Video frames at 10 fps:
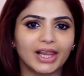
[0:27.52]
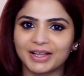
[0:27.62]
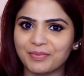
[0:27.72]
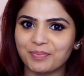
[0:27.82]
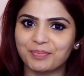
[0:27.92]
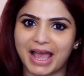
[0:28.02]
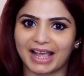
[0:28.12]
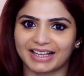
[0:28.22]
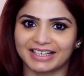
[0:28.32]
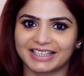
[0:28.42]
Welcome
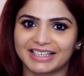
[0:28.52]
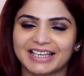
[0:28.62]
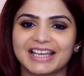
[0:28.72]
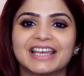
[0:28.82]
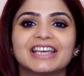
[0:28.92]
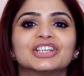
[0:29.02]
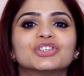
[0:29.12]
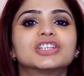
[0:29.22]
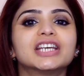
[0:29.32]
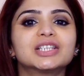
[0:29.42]
back.
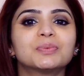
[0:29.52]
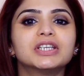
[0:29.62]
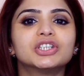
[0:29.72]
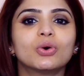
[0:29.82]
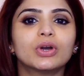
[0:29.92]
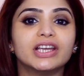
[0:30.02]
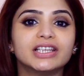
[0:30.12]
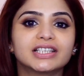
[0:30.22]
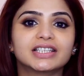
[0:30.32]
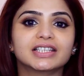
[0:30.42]
Today's video
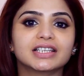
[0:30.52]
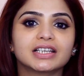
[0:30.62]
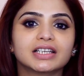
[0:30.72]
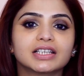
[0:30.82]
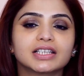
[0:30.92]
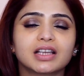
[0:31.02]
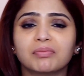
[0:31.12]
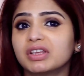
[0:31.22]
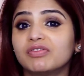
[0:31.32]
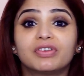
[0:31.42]
is
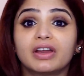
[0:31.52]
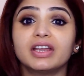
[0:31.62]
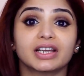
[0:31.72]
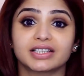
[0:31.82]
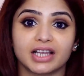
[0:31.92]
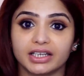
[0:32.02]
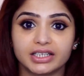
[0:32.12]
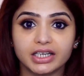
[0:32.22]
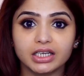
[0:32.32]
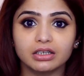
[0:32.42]
something very
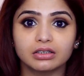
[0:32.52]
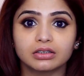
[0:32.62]
exciting.